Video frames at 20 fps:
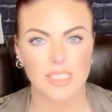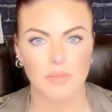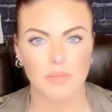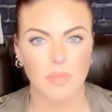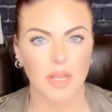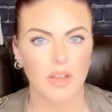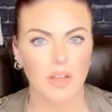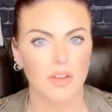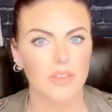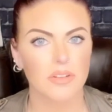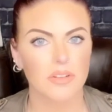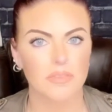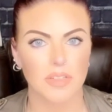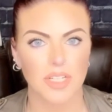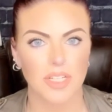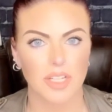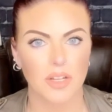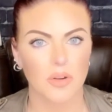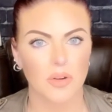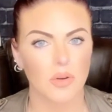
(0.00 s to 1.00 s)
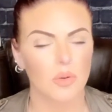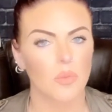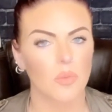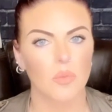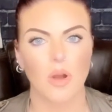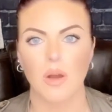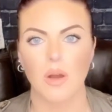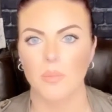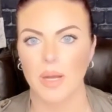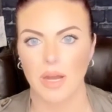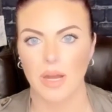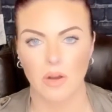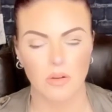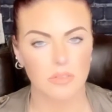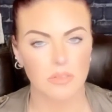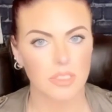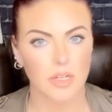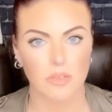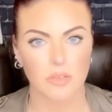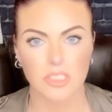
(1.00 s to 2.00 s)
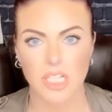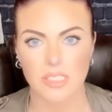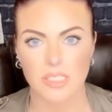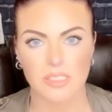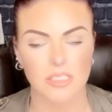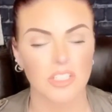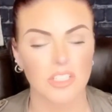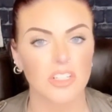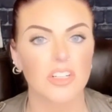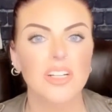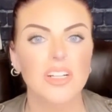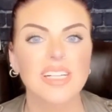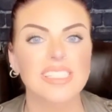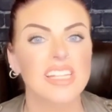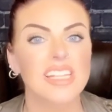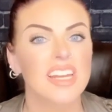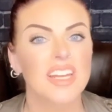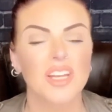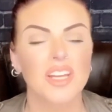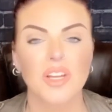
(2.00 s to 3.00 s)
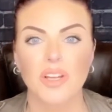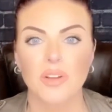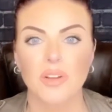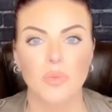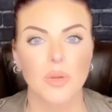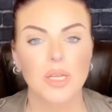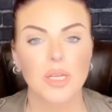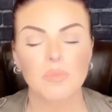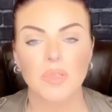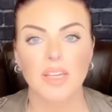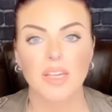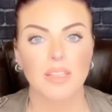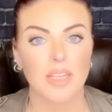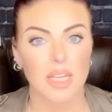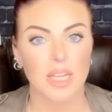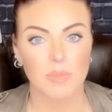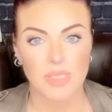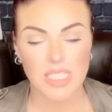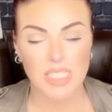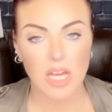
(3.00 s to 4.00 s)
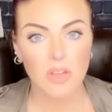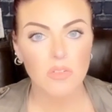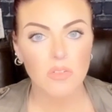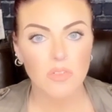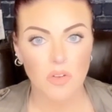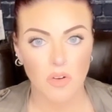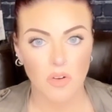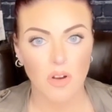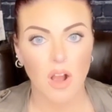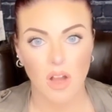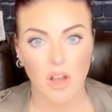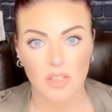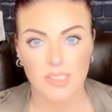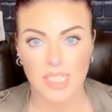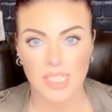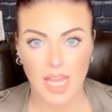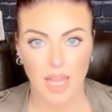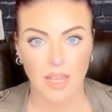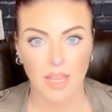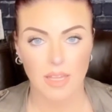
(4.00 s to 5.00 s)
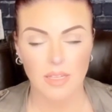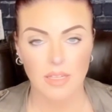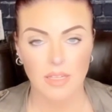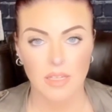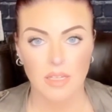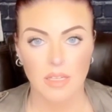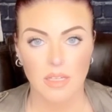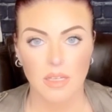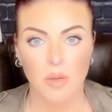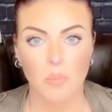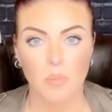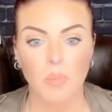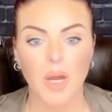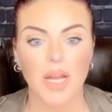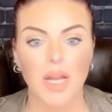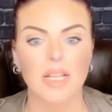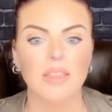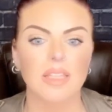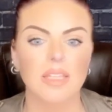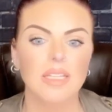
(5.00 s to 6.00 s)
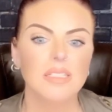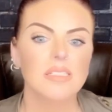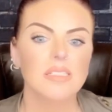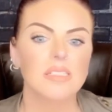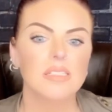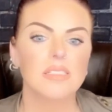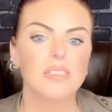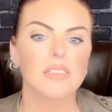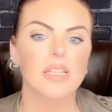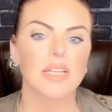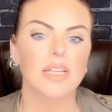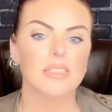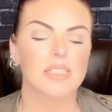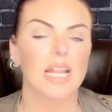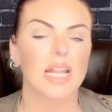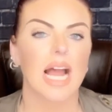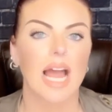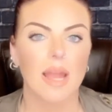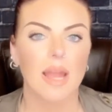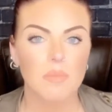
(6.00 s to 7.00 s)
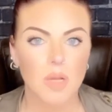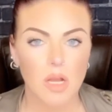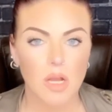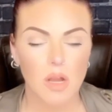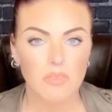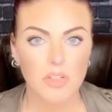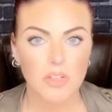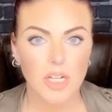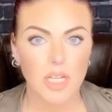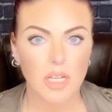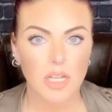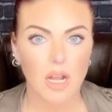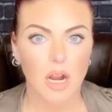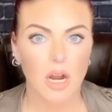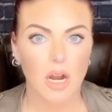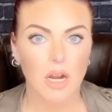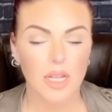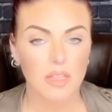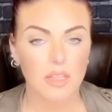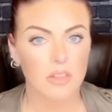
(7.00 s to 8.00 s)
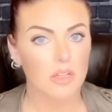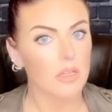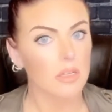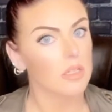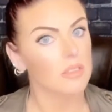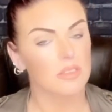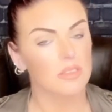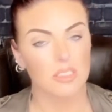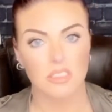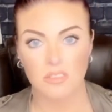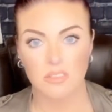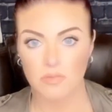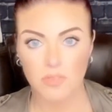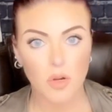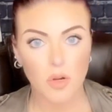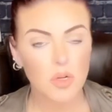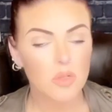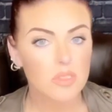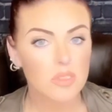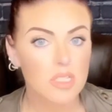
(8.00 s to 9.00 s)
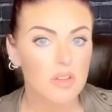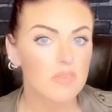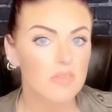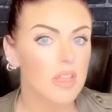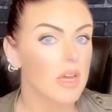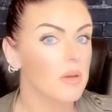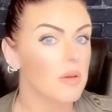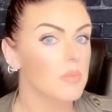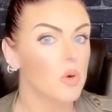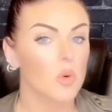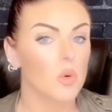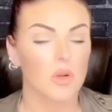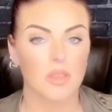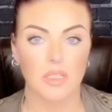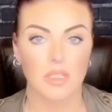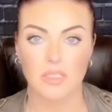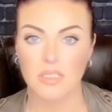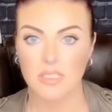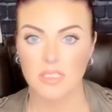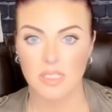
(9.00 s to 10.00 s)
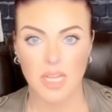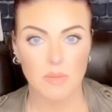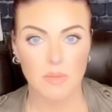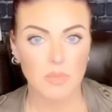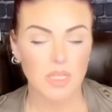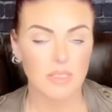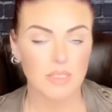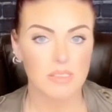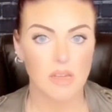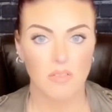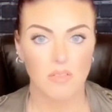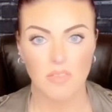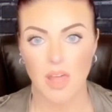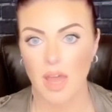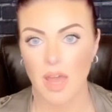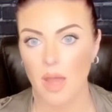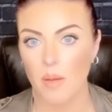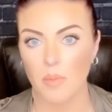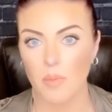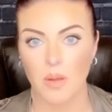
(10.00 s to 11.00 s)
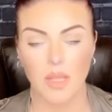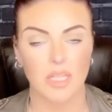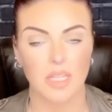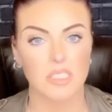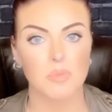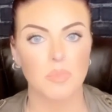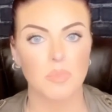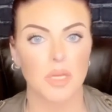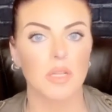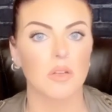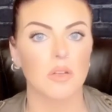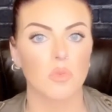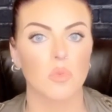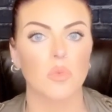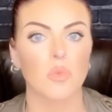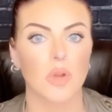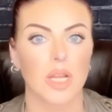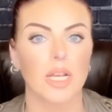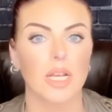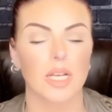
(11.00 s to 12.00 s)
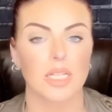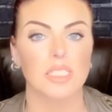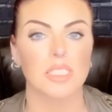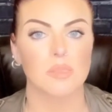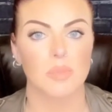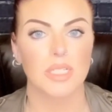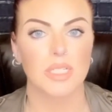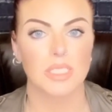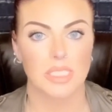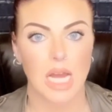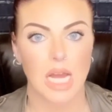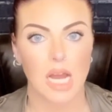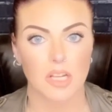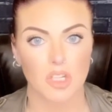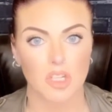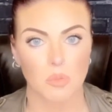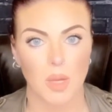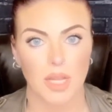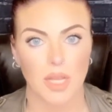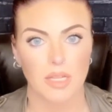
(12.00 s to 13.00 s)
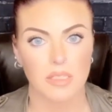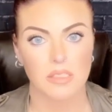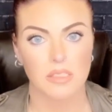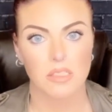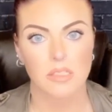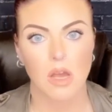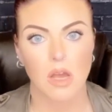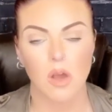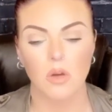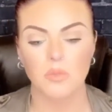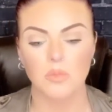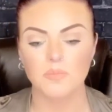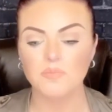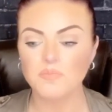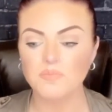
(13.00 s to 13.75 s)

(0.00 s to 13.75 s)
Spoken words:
in my other video about, you know, Chester and Chris, we can play the game of telephone all day. But these things that I'm covering are either there's photos of them or there's statements of them. It's been written. It's been documented. So